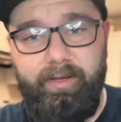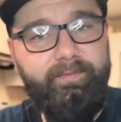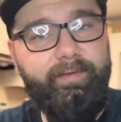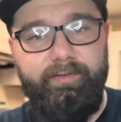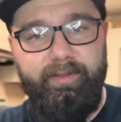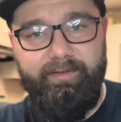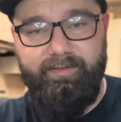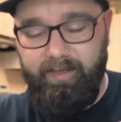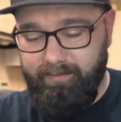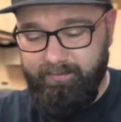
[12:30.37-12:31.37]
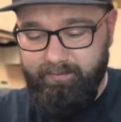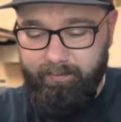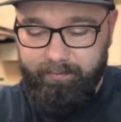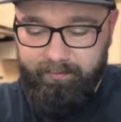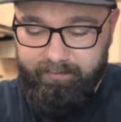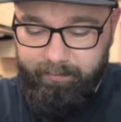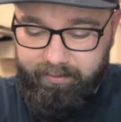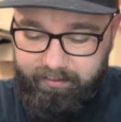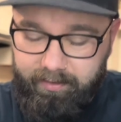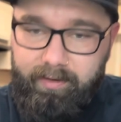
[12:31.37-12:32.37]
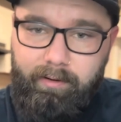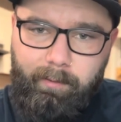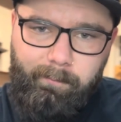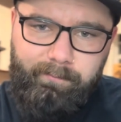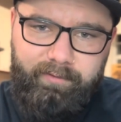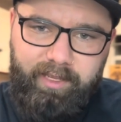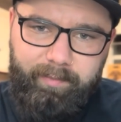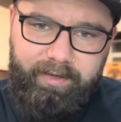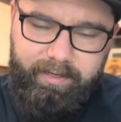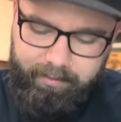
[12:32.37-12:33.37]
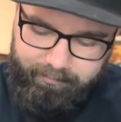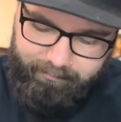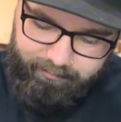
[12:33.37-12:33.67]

I've never done the sides. So what I'm gonna do is I'm gonna come in here